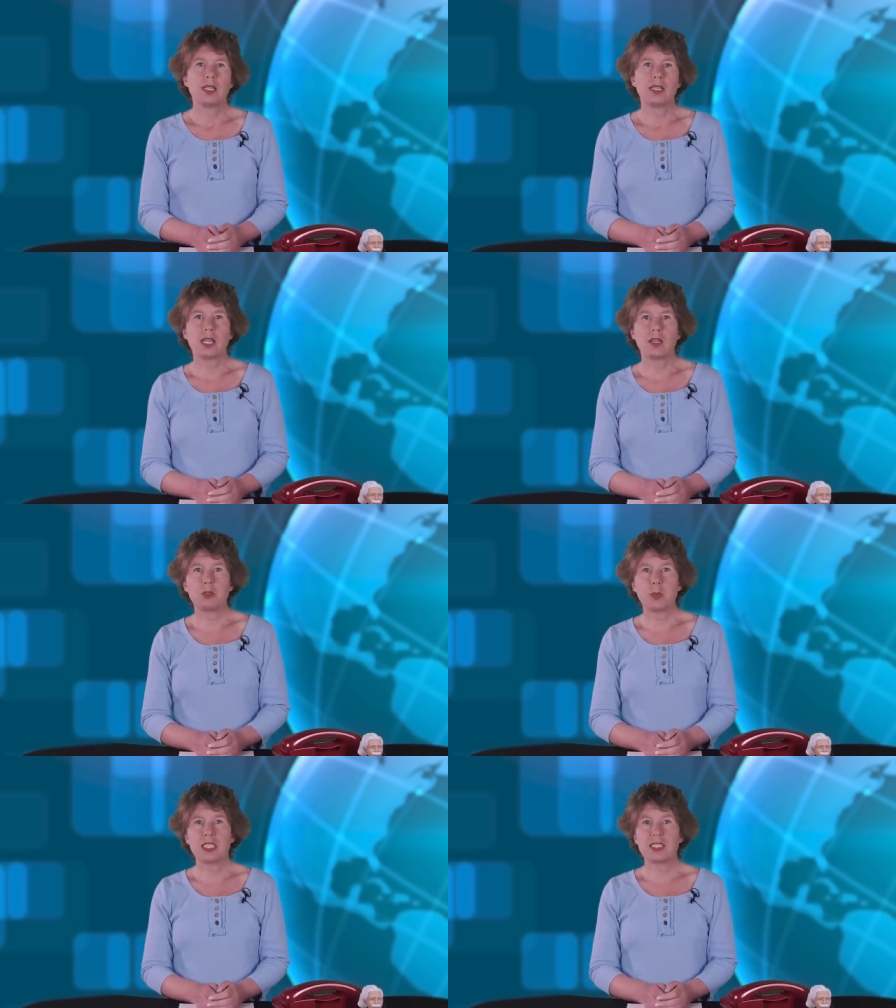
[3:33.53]
Now,
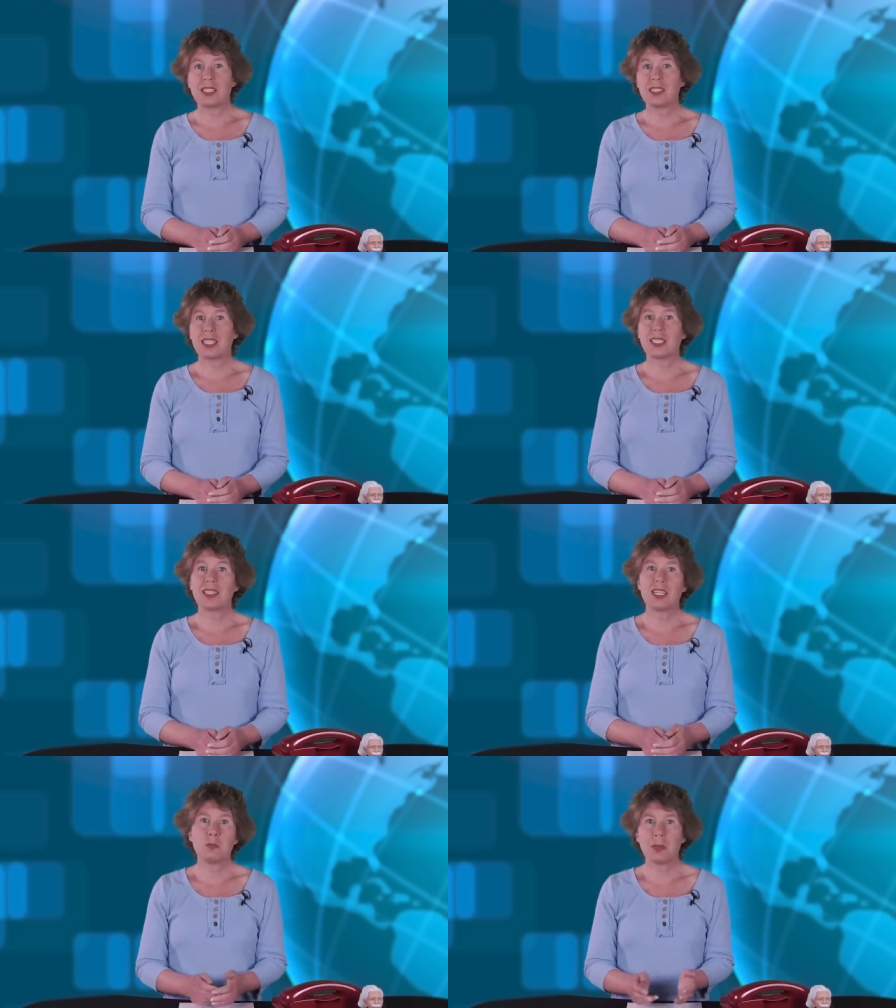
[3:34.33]
you might say
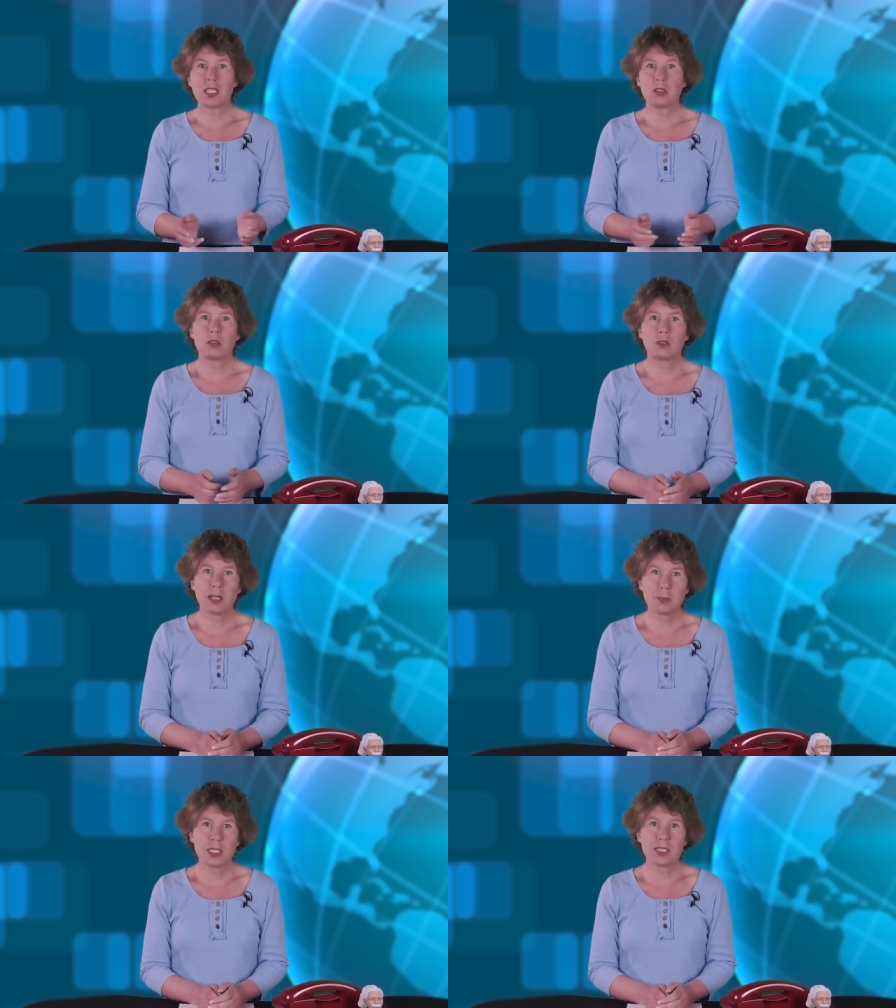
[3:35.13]
16
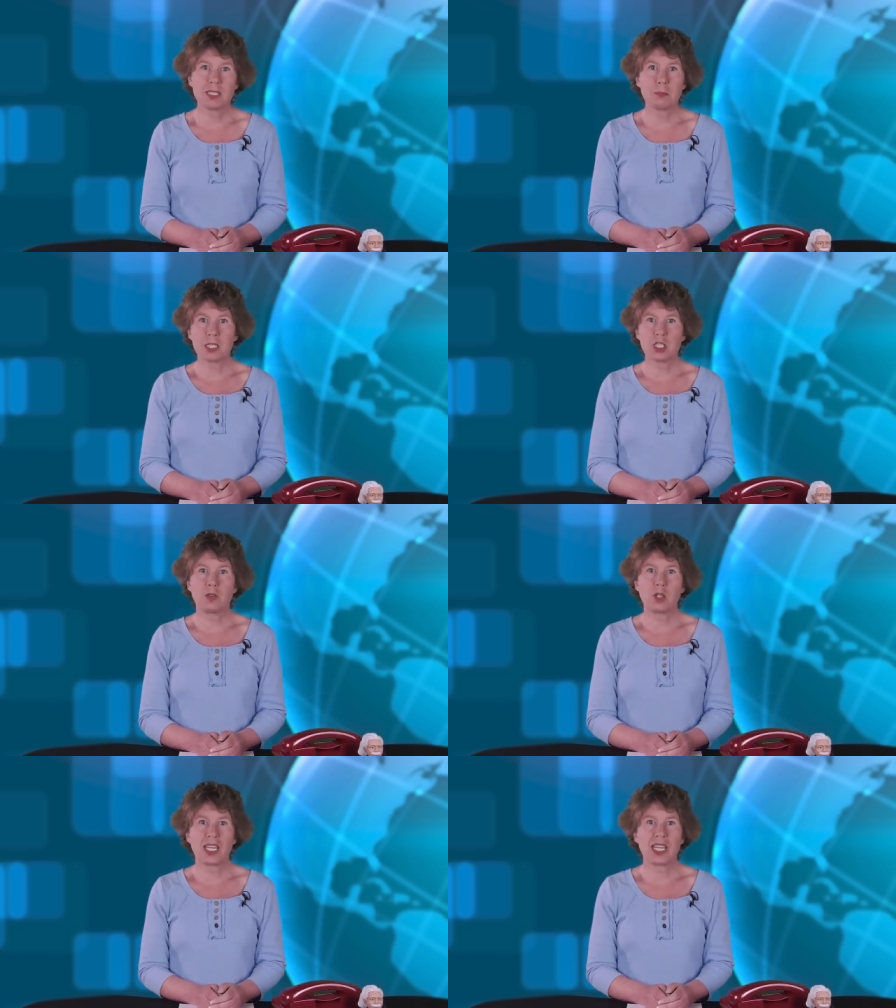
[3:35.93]
micrograms isn't much
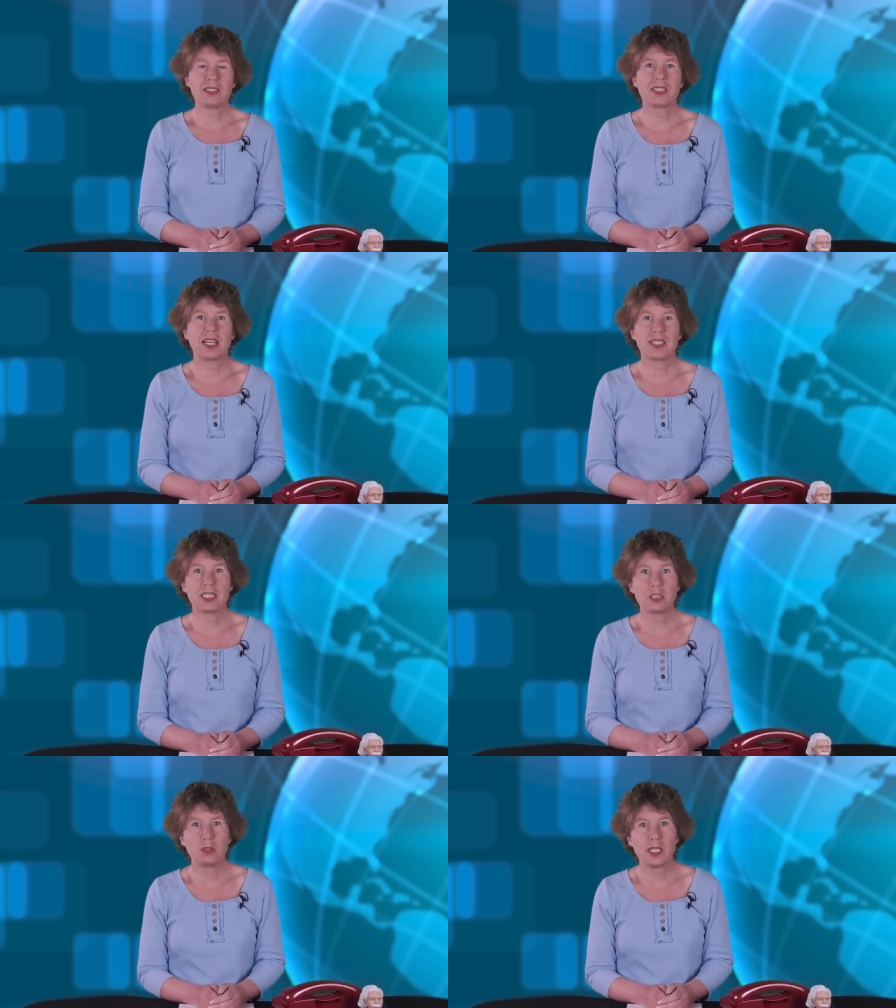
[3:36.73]
for a cat, and
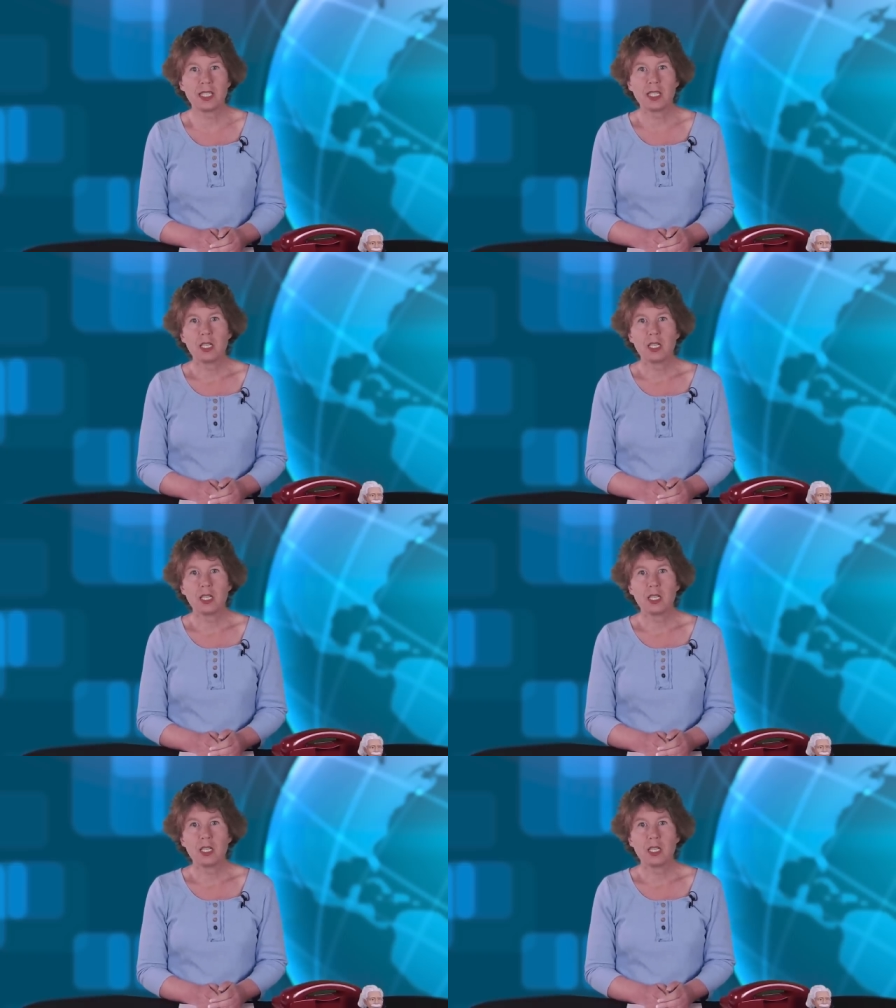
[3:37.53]
I'd agree,